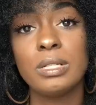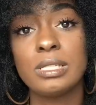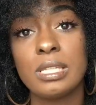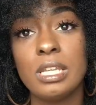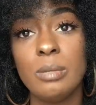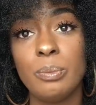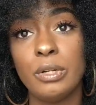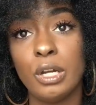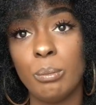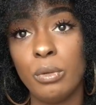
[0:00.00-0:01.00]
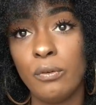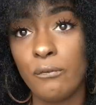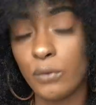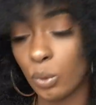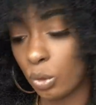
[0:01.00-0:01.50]
Tip number
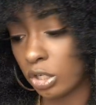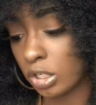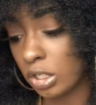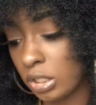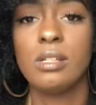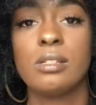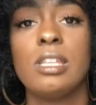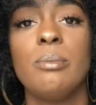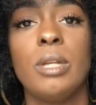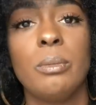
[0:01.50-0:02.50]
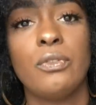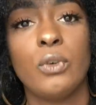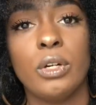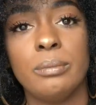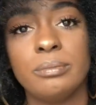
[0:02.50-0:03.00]
4.
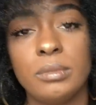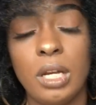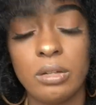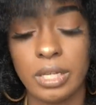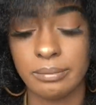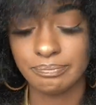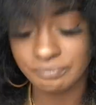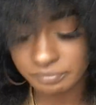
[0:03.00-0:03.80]
Okay.